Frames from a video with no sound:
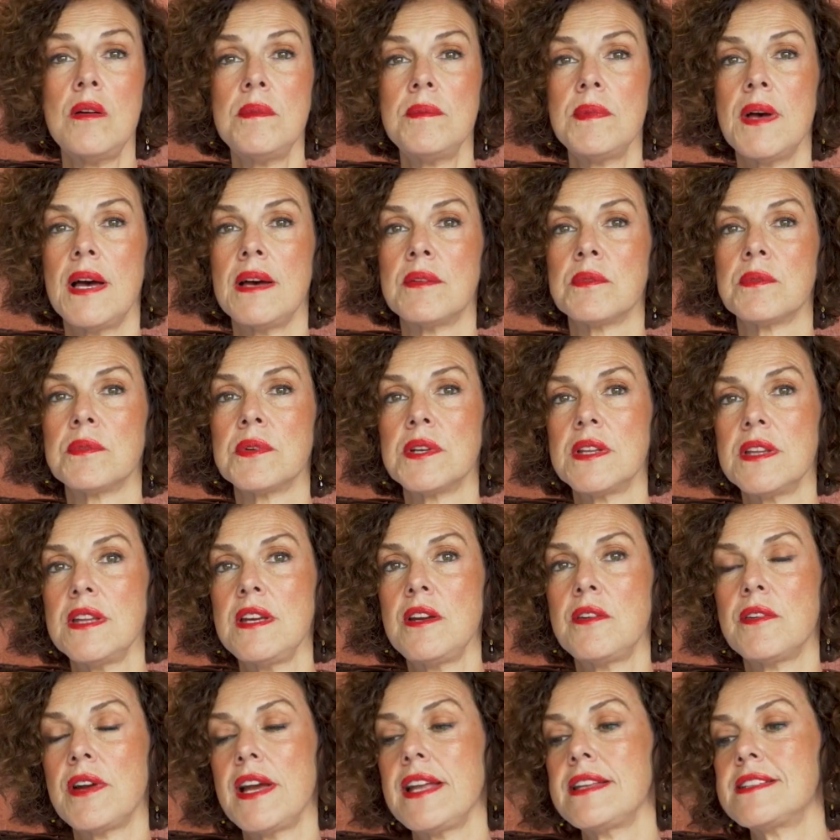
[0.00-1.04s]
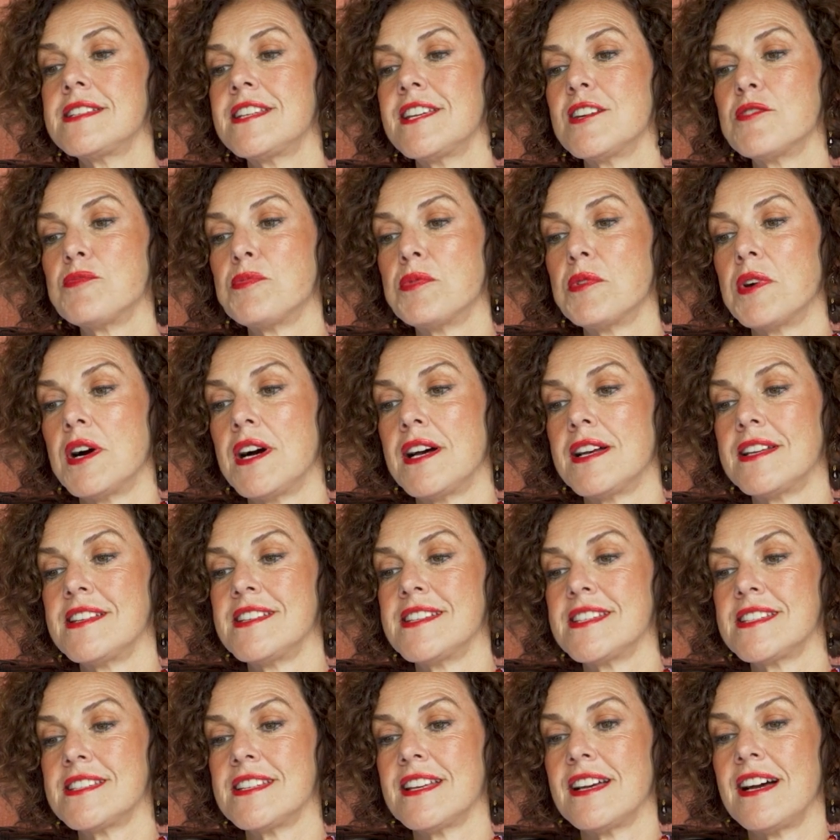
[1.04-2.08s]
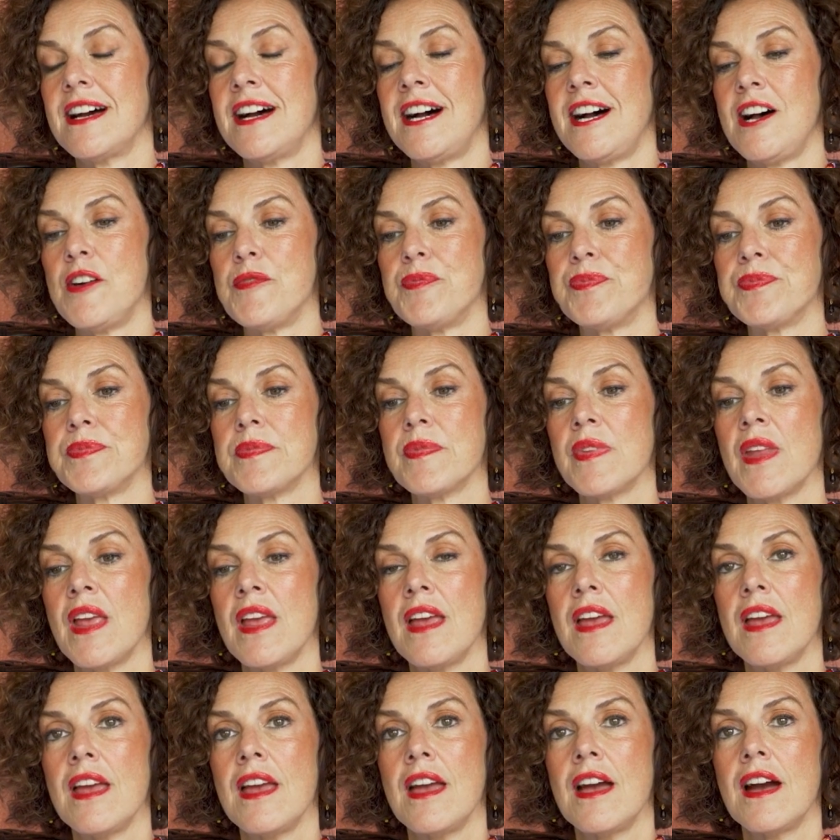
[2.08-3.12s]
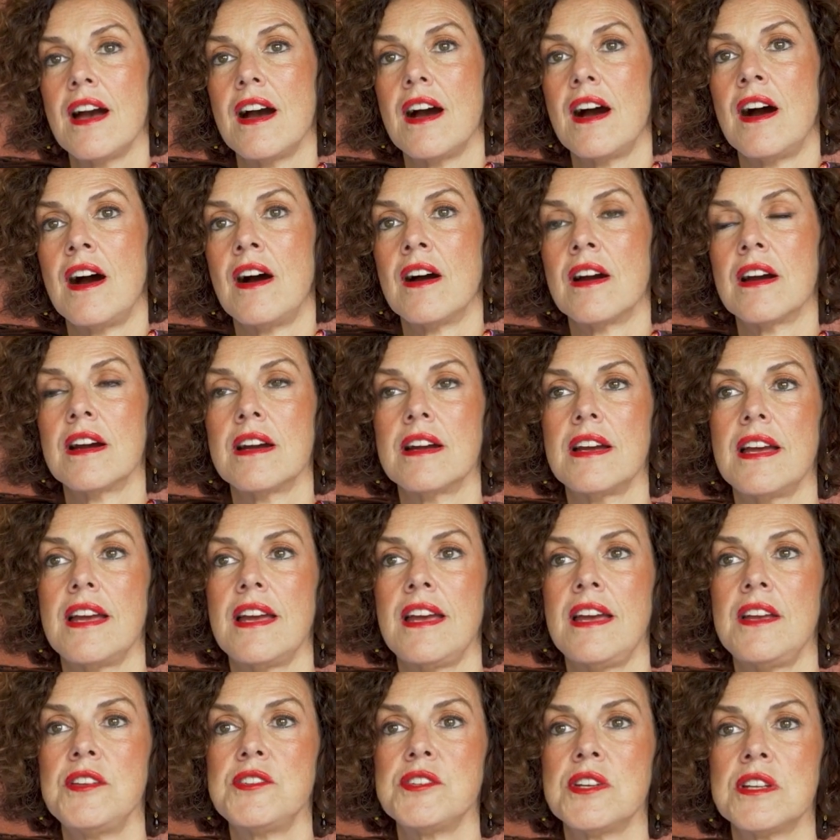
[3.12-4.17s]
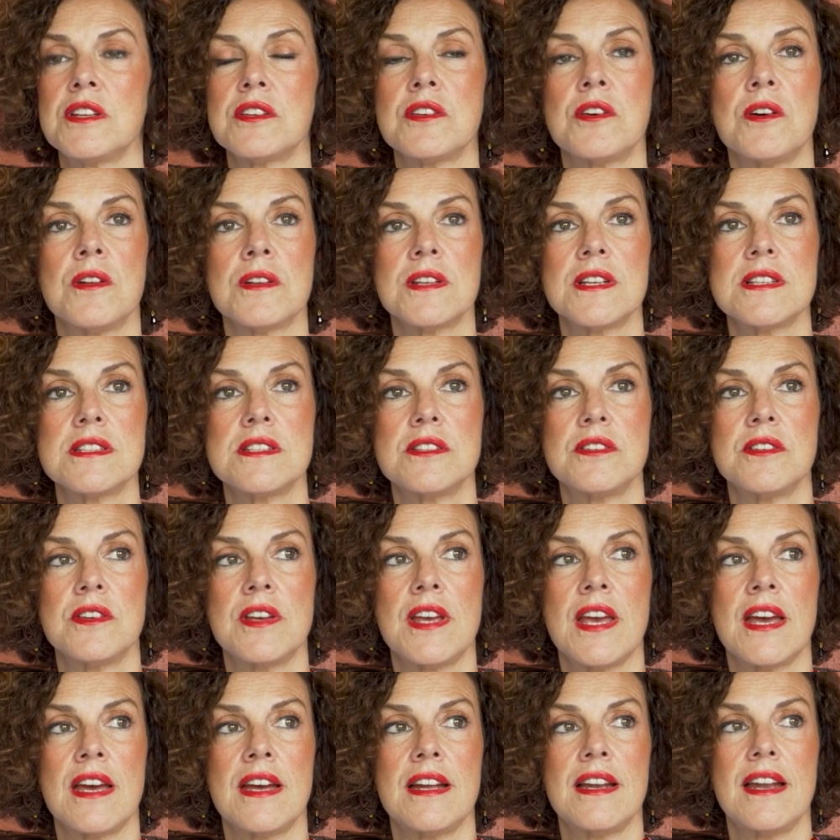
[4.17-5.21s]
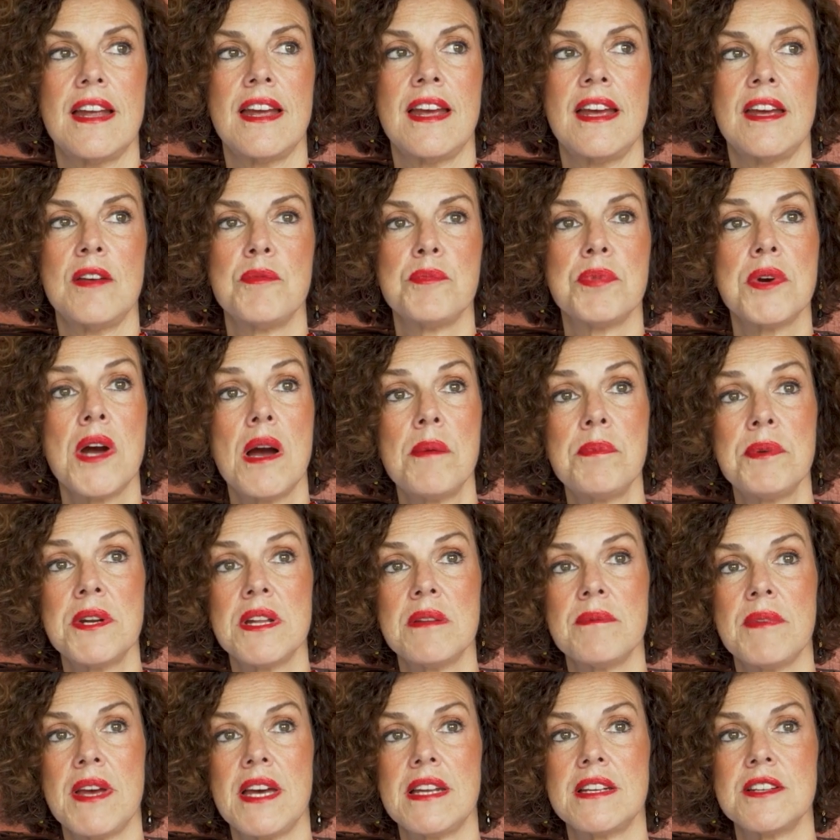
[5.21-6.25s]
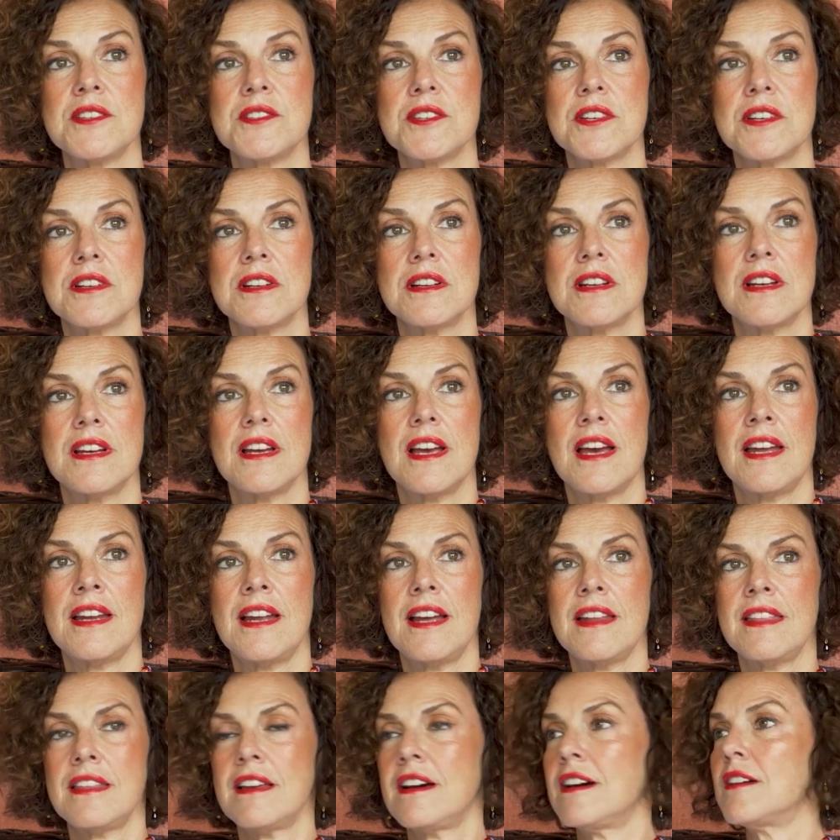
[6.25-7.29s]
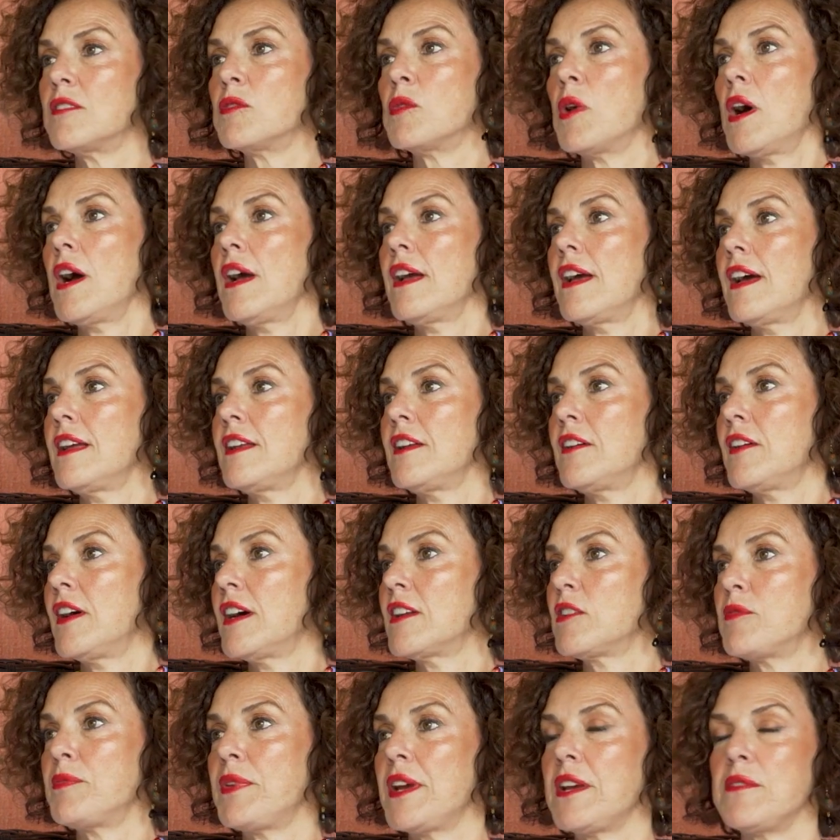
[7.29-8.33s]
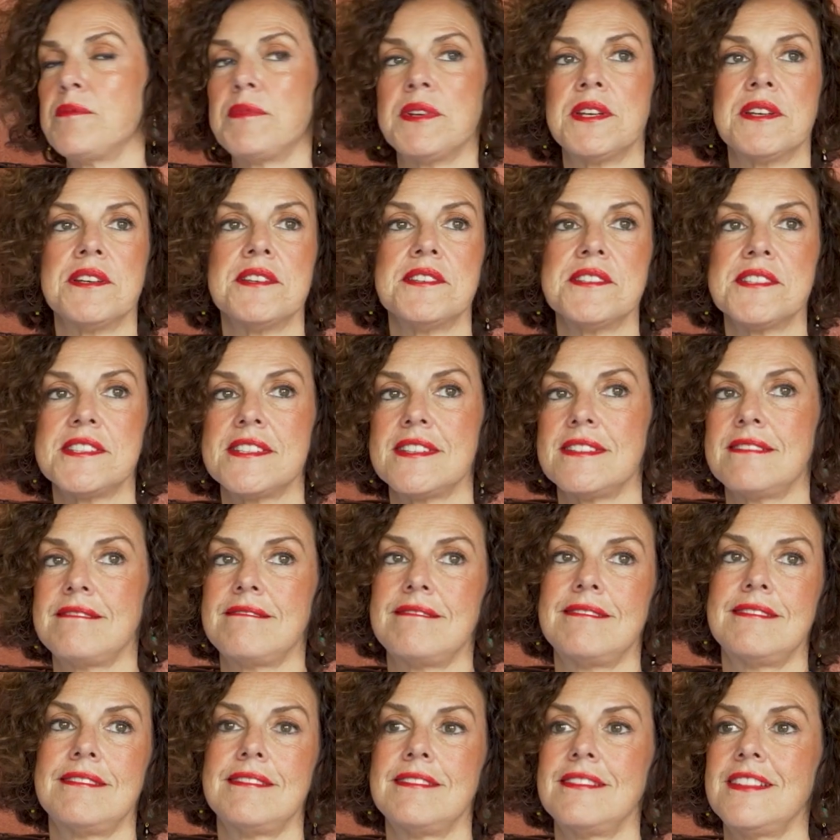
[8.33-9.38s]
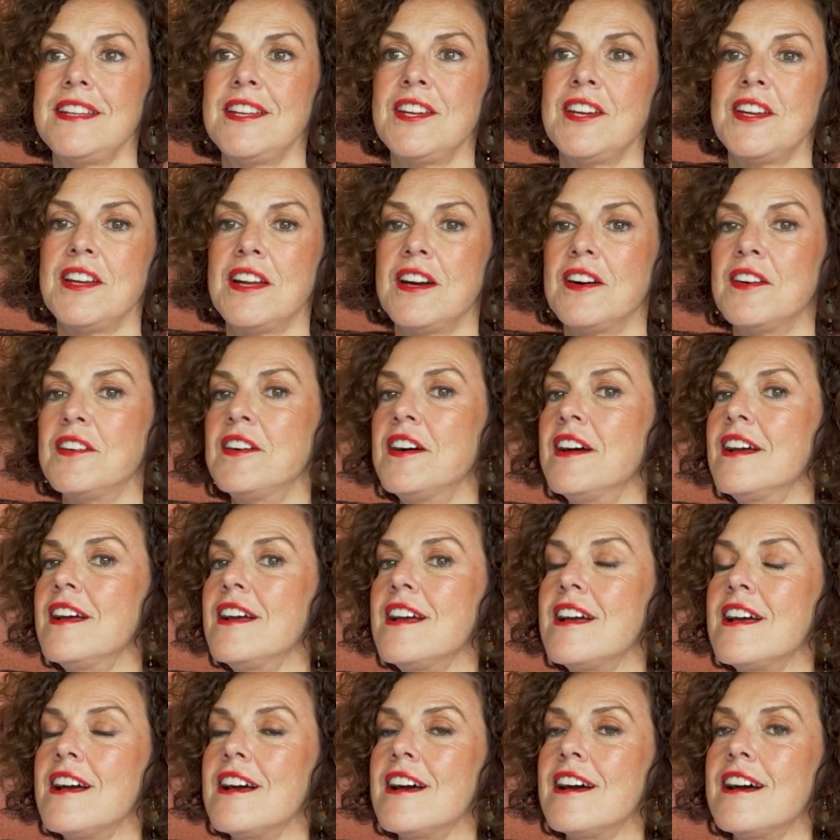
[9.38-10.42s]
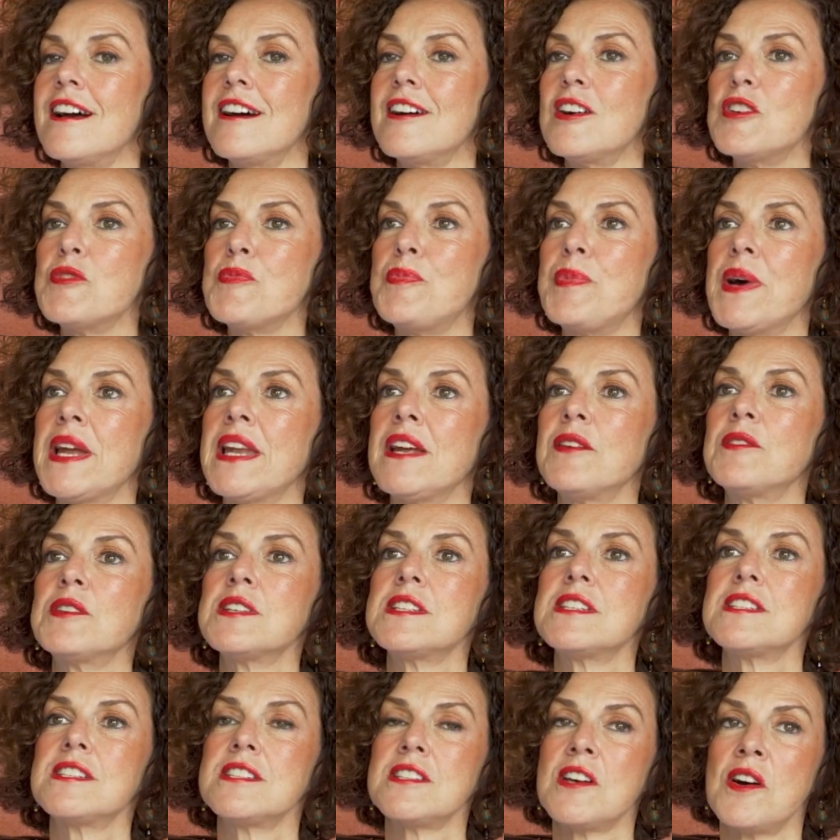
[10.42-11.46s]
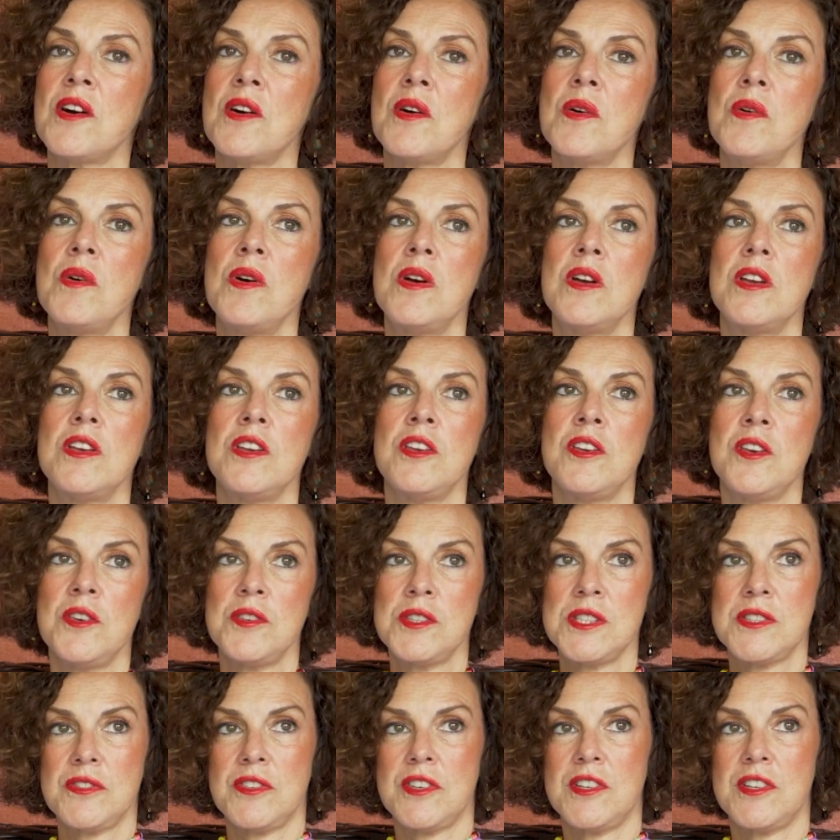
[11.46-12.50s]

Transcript: a really great tip was our agent told us to get a property manager. And I thought, why? I know how to pay bills and, you know, but it was so useful